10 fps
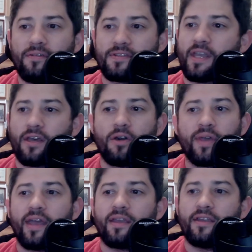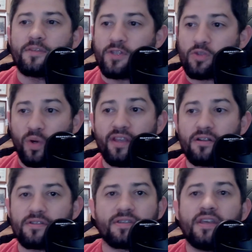It's like, okay, it's been twenty
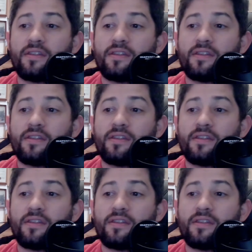years.